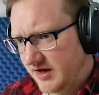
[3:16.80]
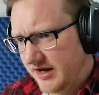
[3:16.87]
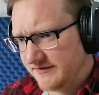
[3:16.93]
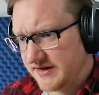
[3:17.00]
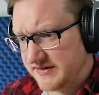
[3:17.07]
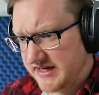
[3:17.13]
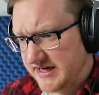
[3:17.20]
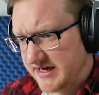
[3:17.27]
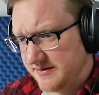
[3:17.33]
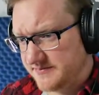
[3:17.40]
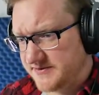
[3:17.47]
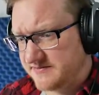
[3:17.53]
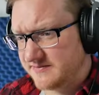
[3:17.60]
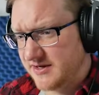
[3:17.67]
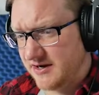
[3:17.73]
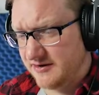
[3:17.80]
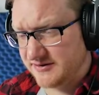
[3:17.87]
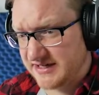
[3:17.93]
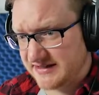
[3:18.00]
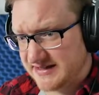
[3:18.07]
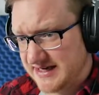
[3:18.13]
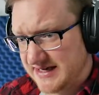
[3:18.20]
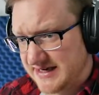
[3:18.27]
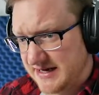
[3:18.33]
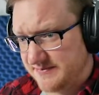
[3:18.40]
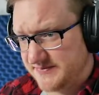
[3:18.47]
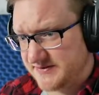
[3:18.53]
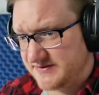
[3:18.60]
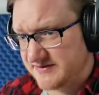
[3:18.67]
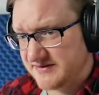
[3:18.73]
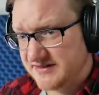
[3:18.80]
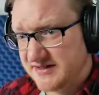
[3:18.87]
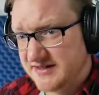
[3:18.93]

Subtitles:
I've got the hiccups. No, not the hiccups.